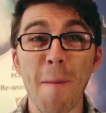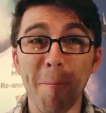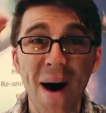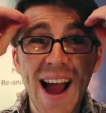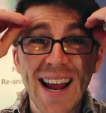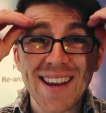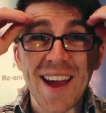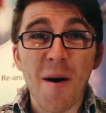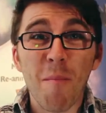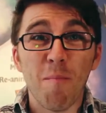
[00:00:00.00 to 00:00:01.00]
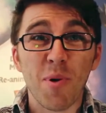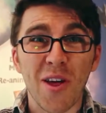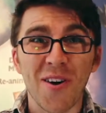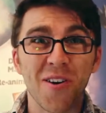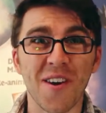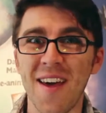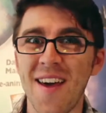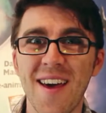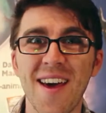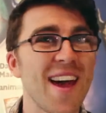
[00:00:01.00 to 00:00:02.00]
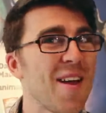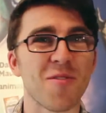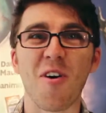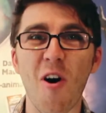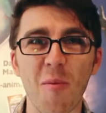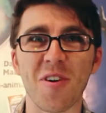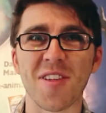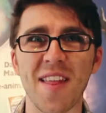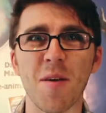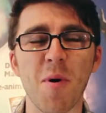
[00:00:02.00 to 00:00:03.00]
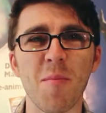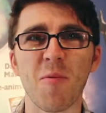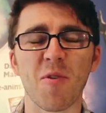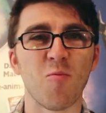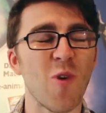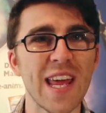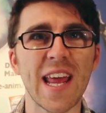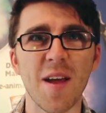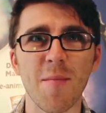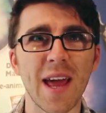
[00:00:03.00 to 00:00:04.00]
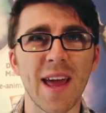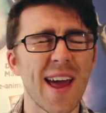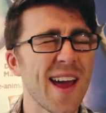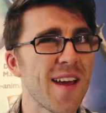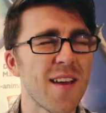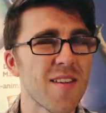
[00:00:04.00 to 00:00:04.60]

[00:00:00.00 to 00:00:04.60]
Mind blown. It was almost like the mummy was winking at me, eh?